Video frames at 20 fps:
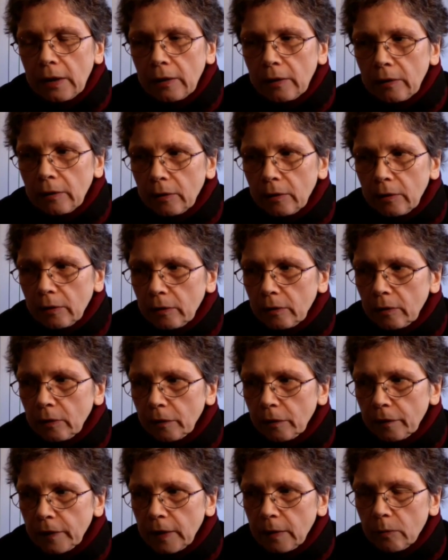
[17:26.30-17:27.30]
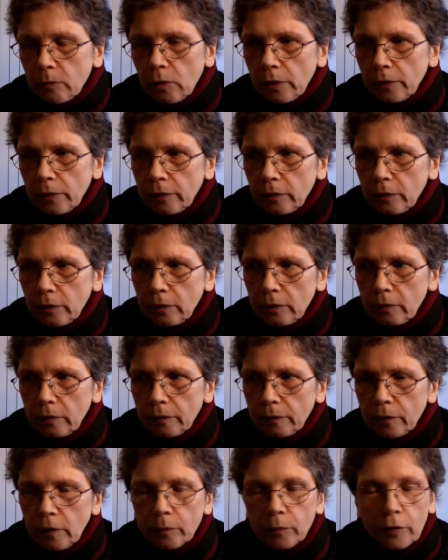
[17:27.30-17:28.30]
the film was
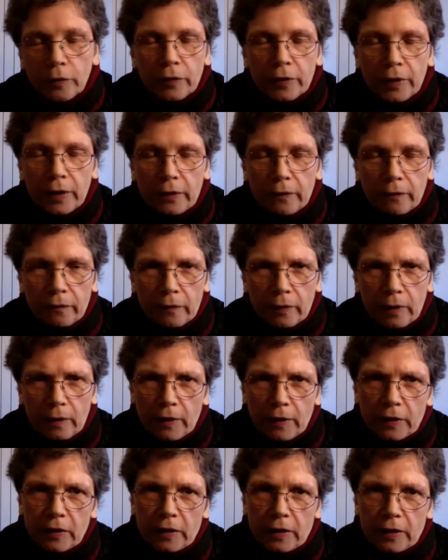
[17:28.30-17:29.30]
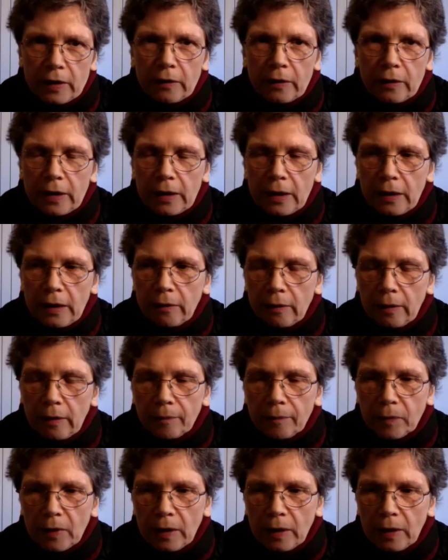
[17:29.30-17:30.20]
from the 1960s, I guess.